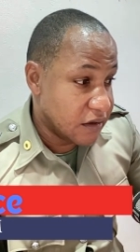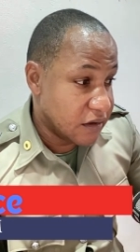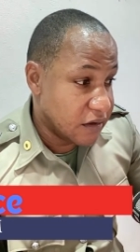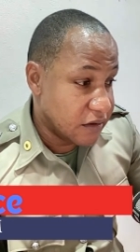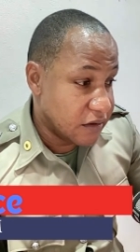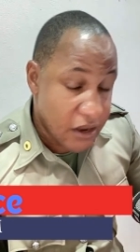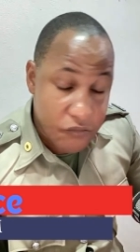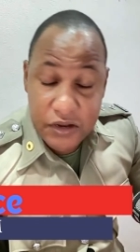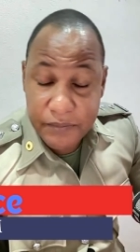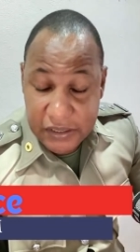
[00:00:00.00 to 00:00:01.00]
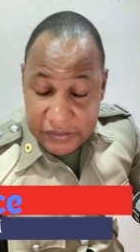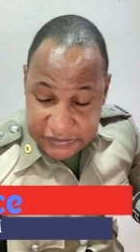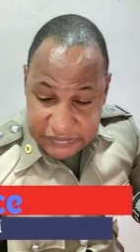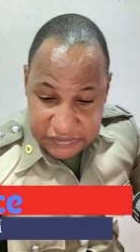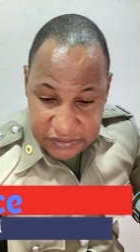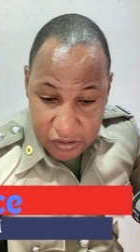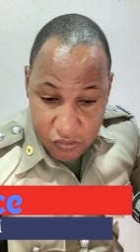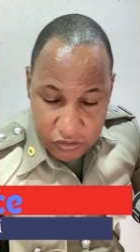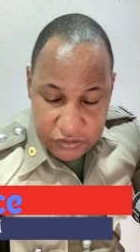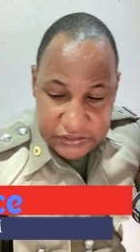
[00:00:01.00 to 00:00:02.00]
there will be a
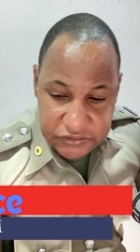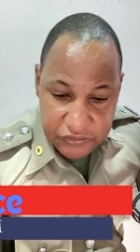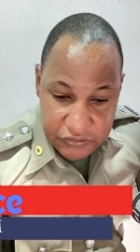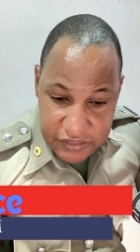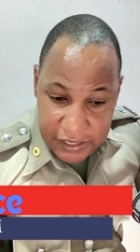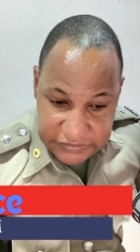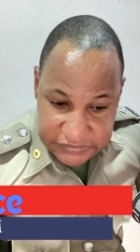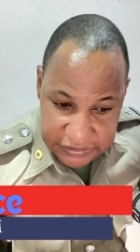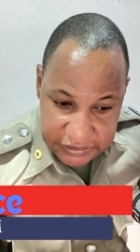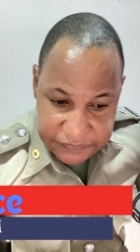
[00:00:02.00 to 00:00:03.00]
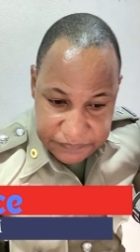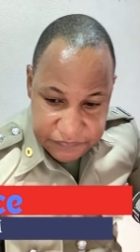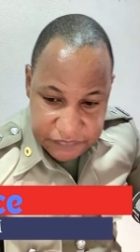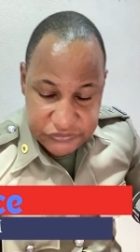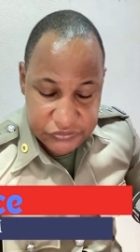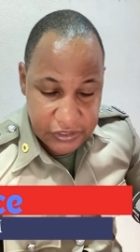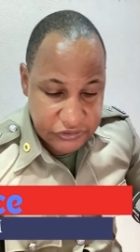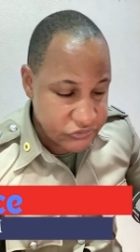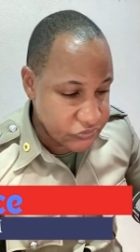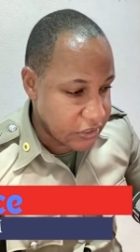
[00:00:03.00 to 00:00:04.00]
court date on that ticket, so that
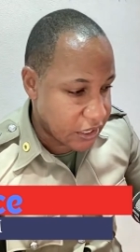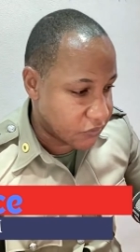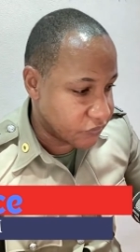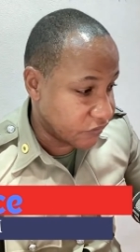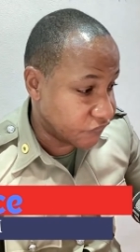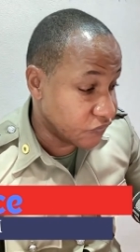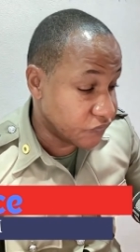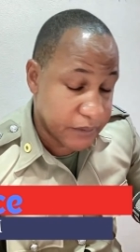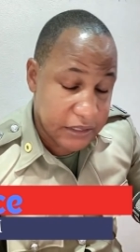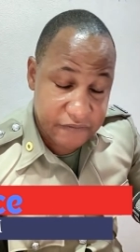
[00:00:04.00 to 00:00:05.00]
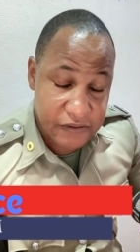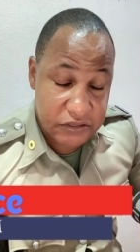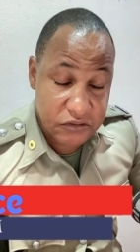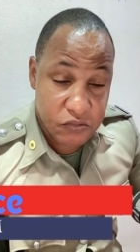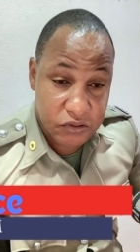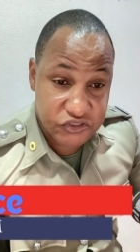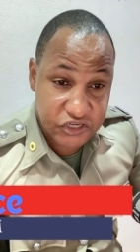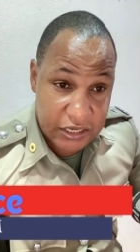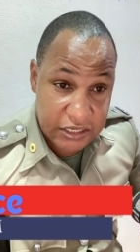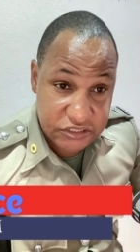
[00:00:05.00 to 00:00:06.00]
you now, if you believe that you want to
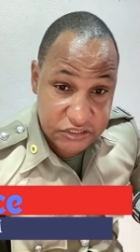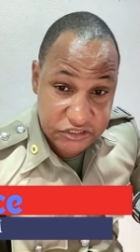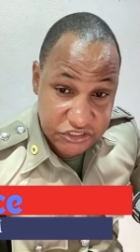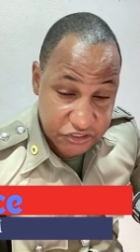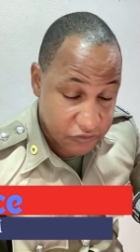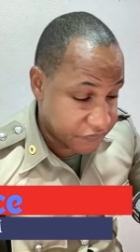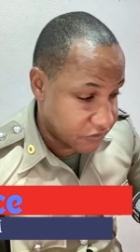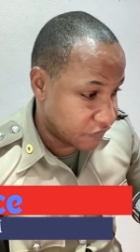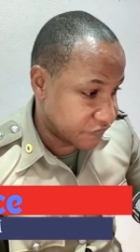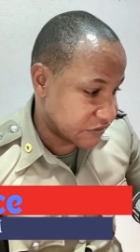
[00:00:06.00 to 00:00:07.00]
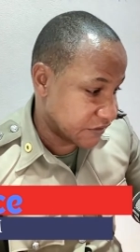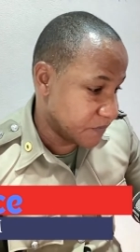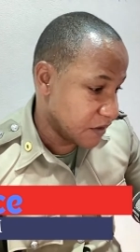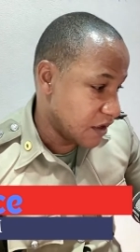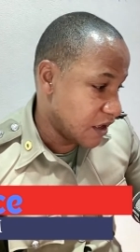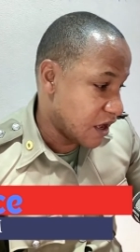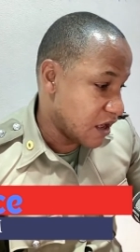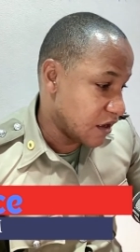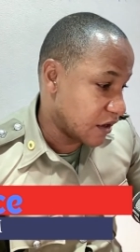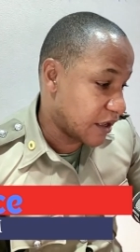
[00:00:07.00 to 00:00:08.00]
challenge the decision of the officer,
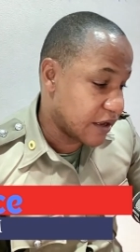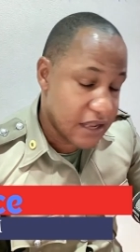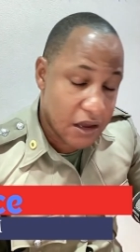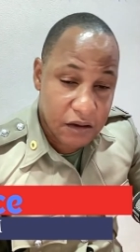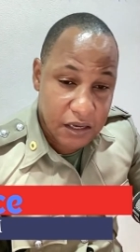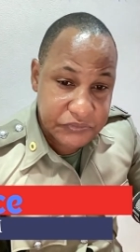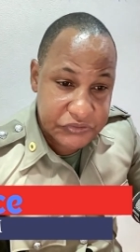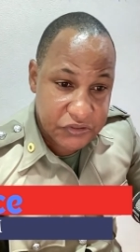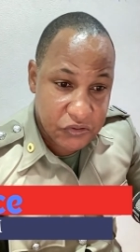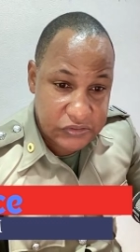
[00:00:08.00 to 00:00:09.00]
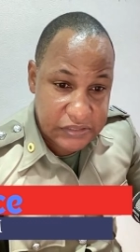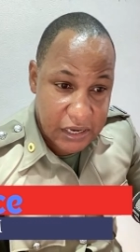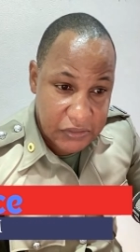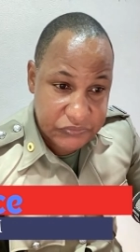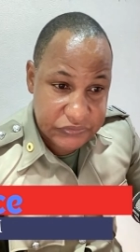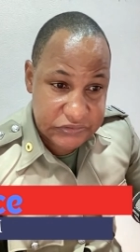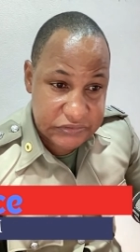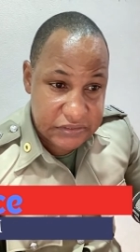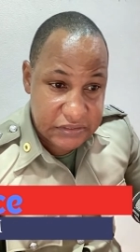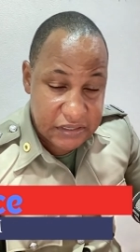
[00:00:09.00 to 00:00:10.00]
can now come to the courthouse
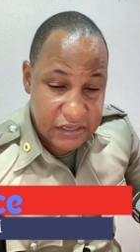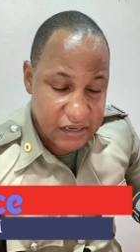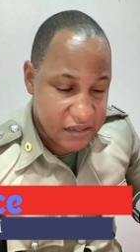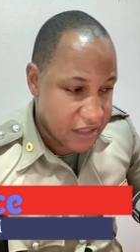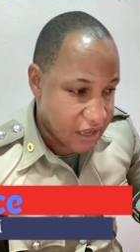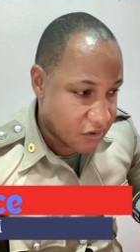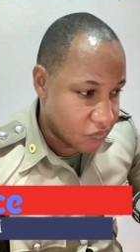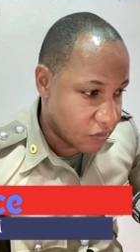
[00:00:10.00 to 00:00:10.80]
and now